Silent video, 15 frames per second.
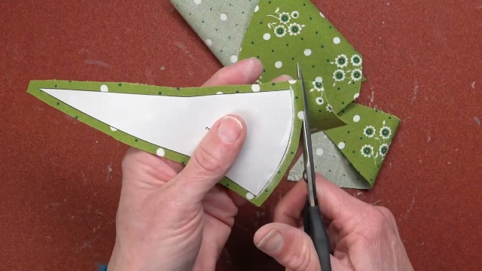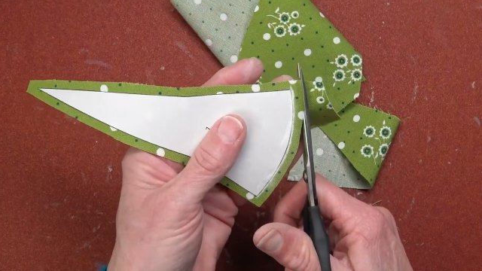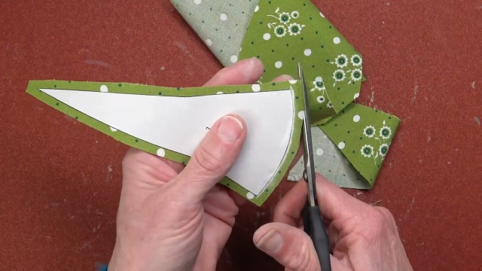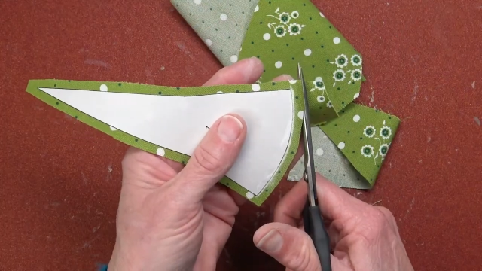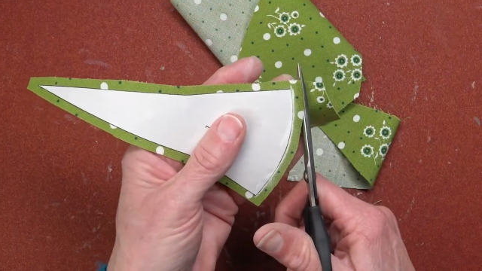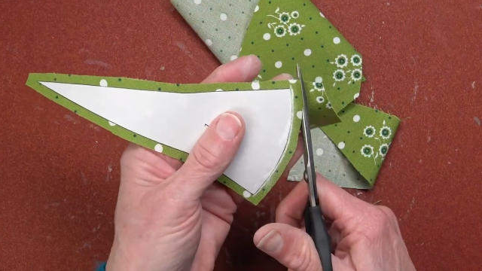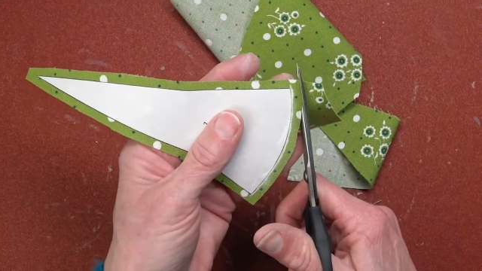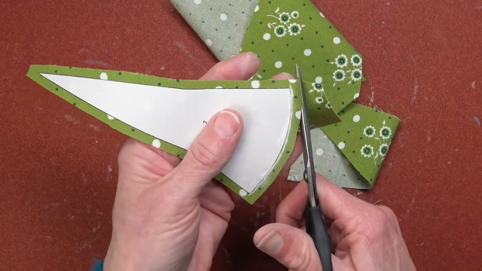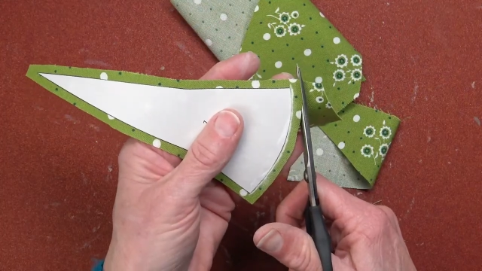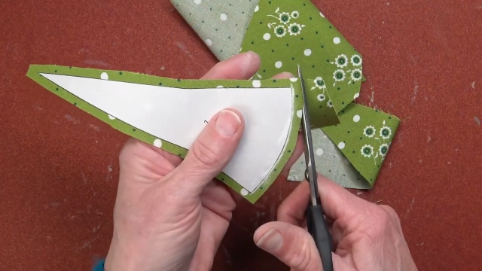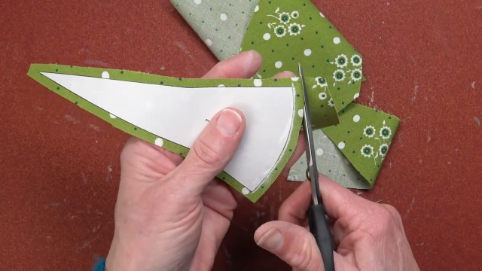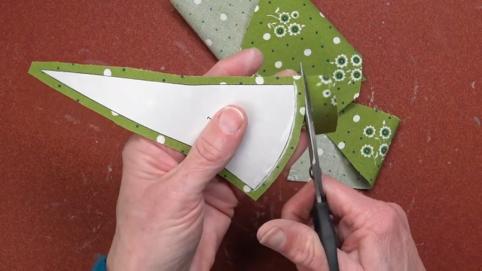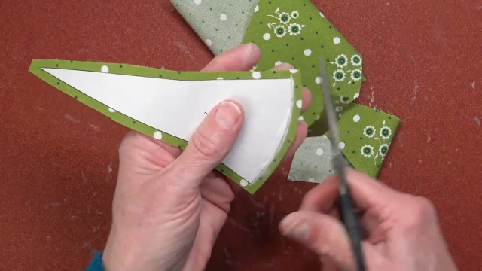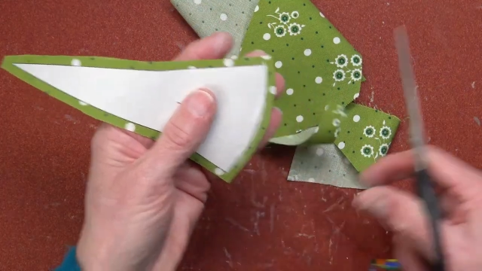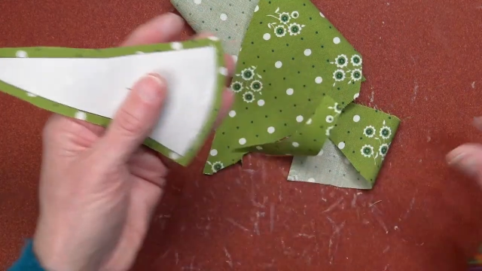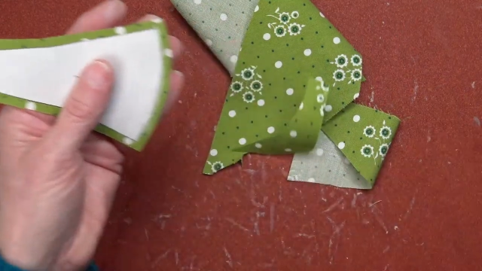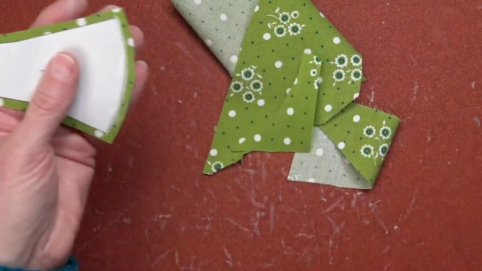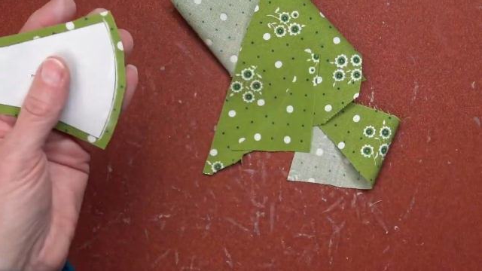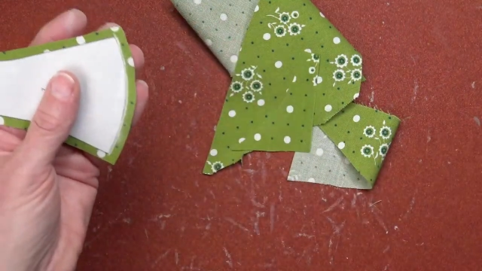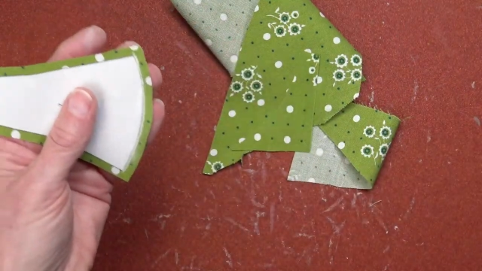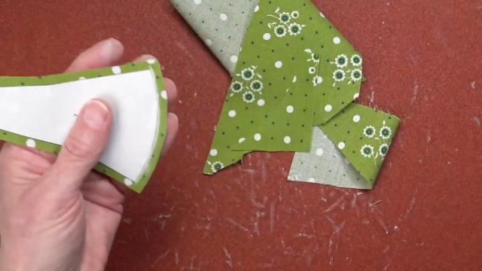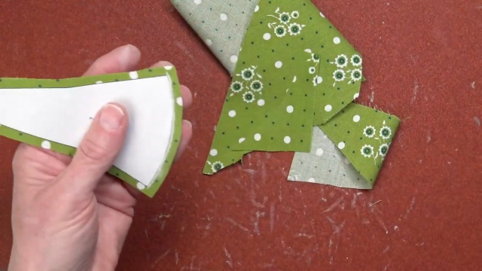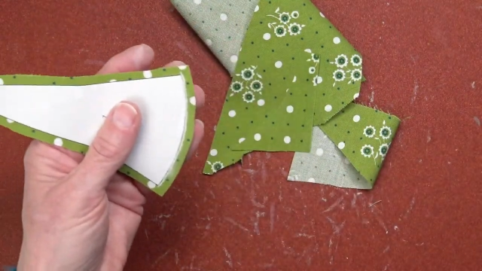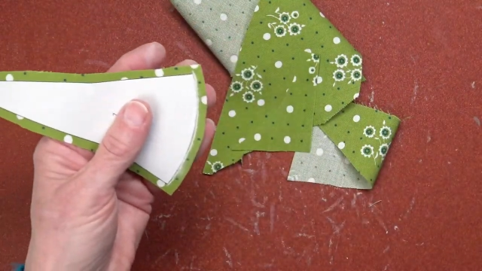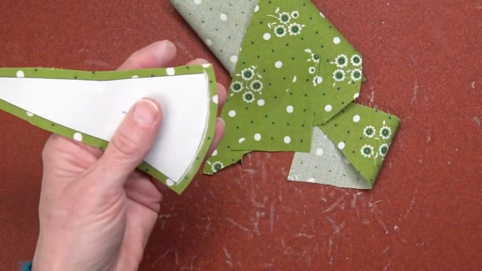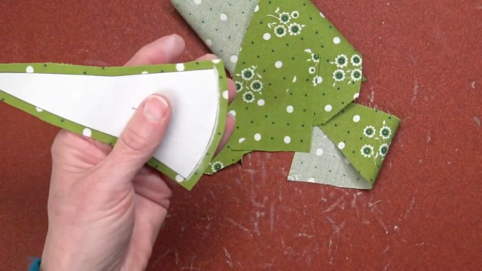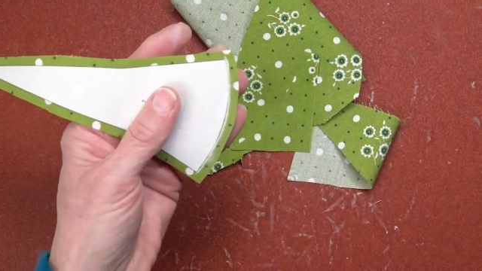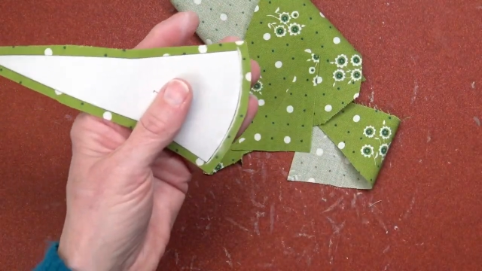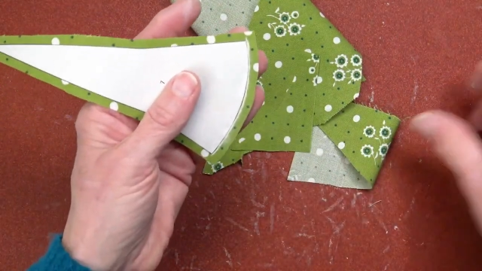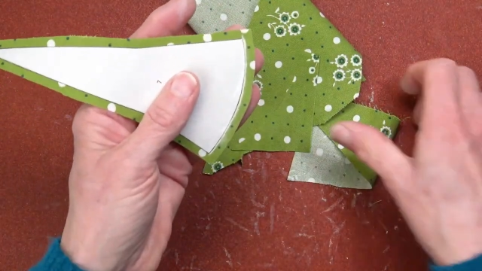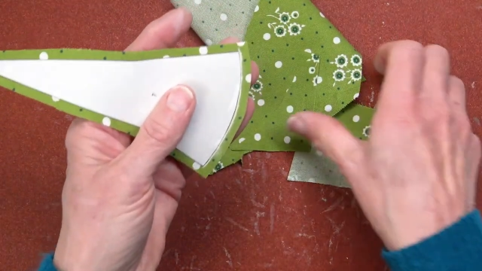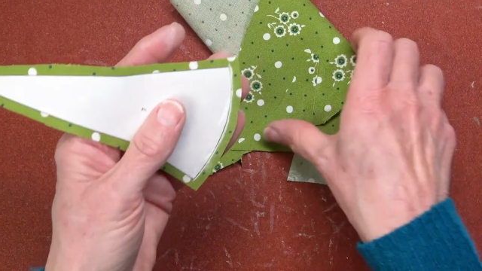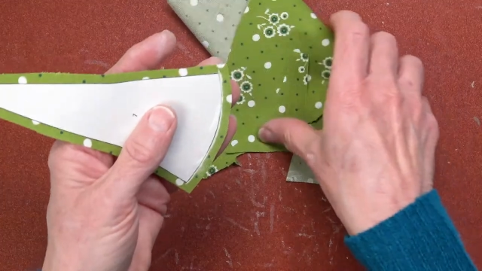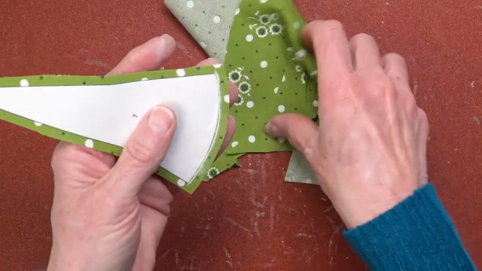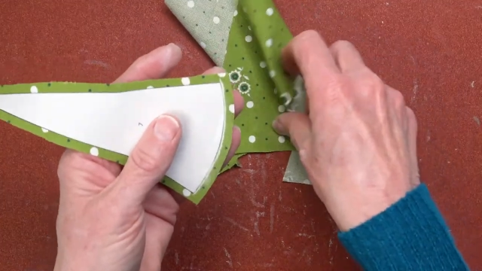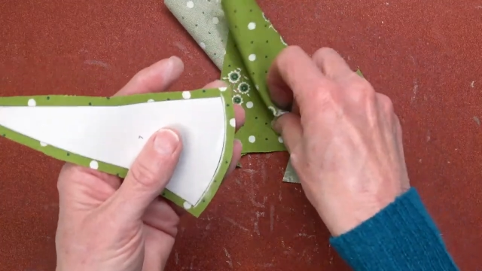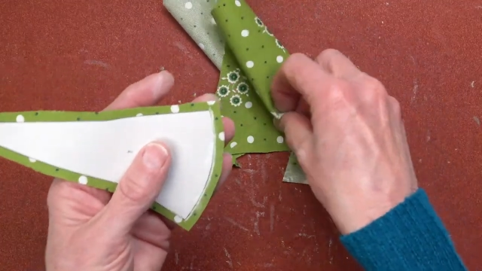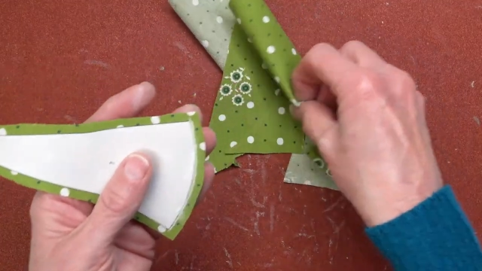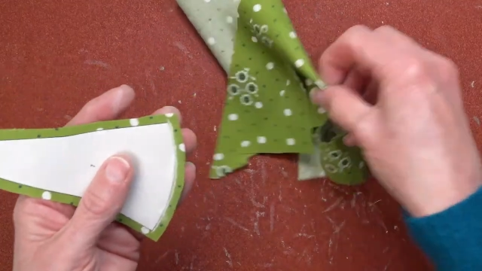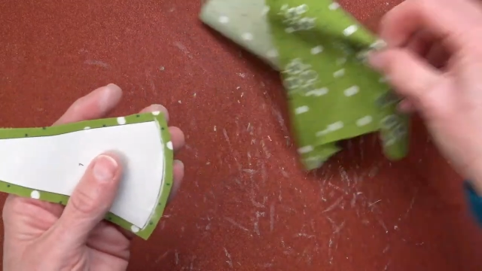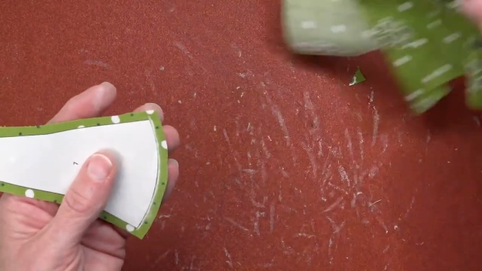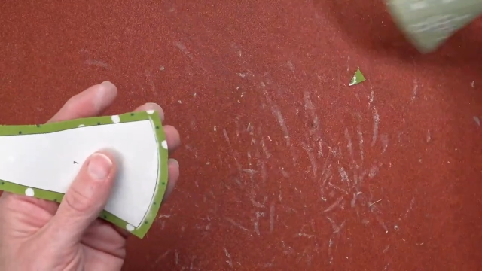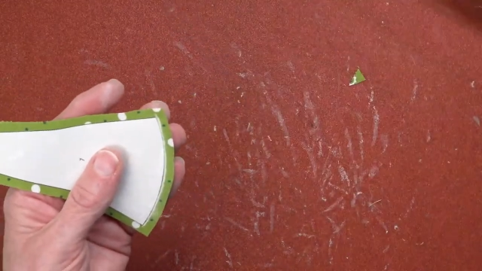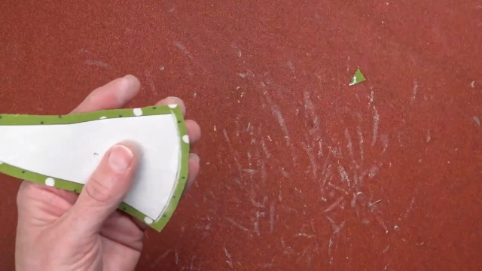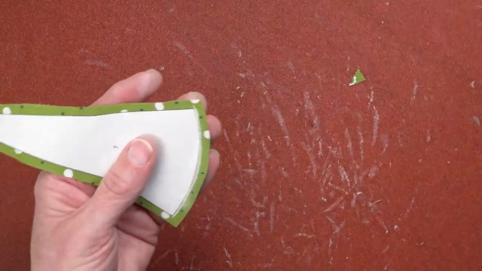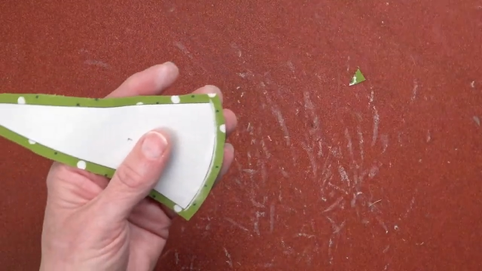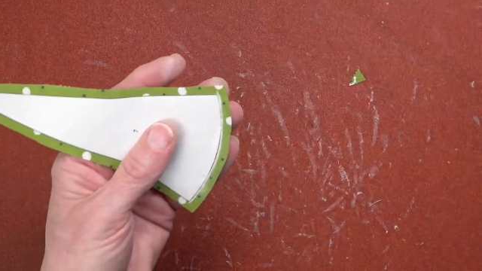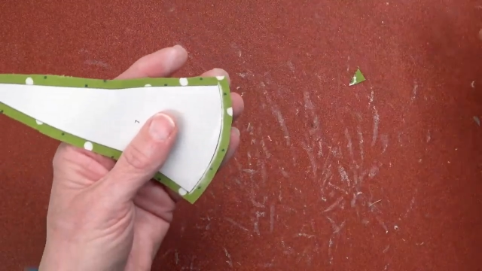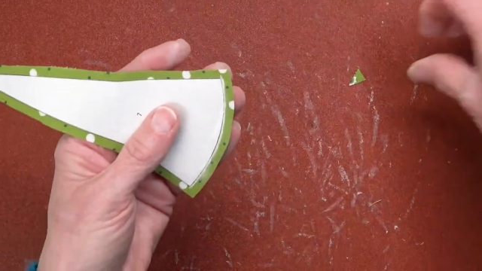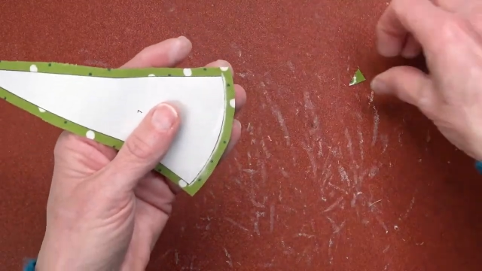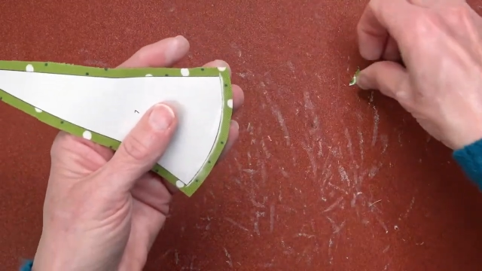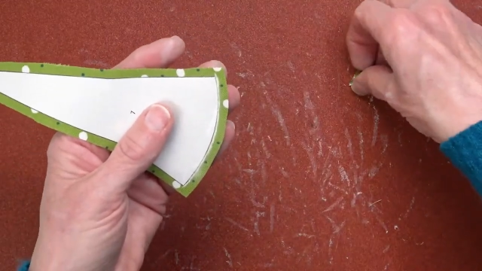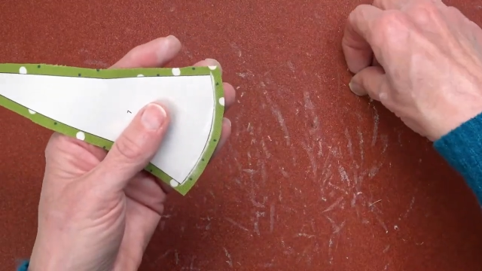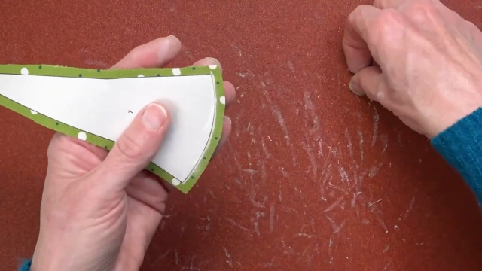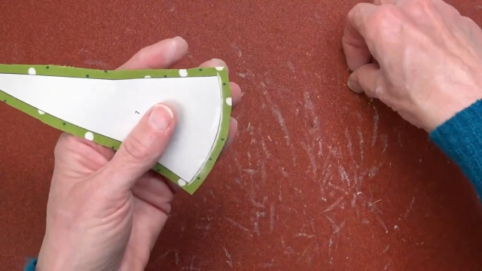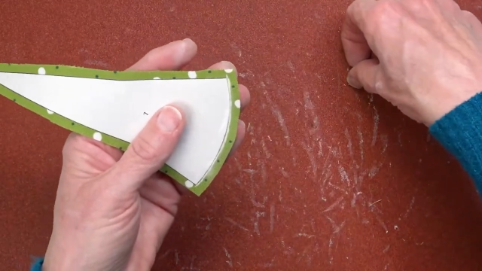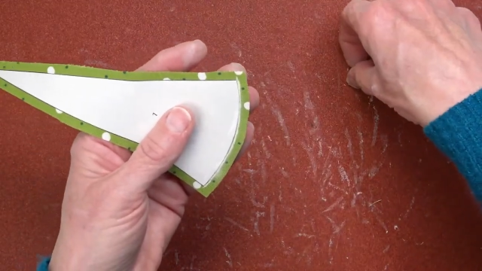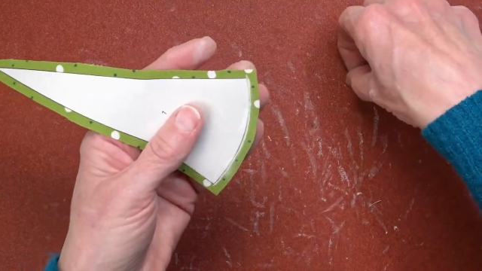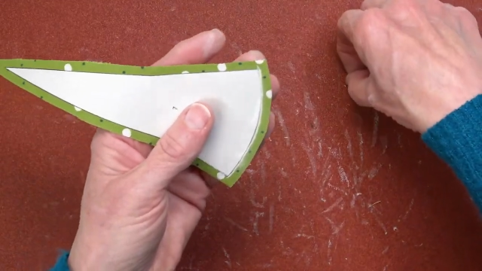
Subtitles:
(no speaker visible)